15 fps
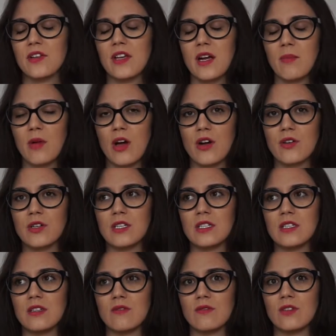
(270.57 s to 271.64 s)
Like, I'm not going
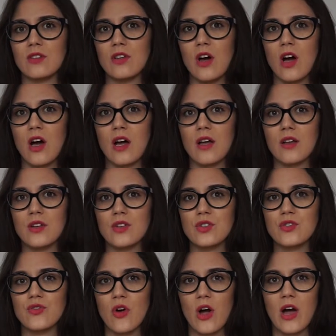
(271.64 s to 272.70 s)
to not
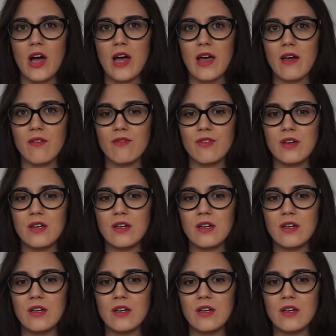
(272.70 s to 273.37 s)
drive